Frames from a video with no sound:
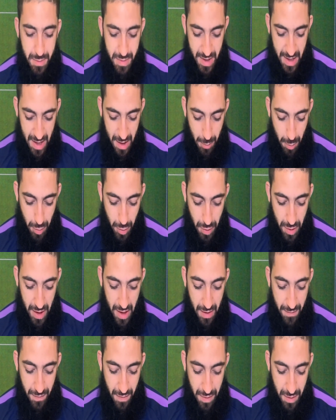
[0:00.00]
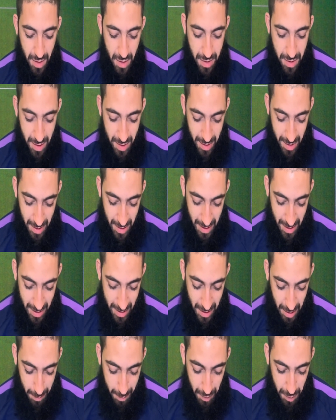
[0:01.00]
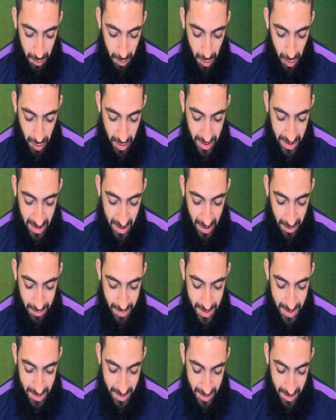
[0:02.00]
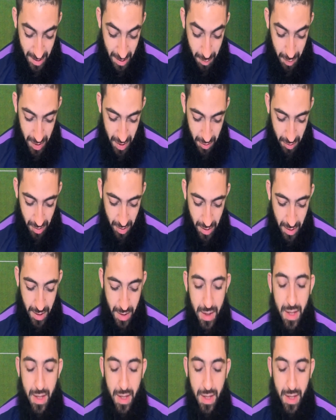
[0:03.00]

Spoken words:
time, we'll have a couple more games, apparently.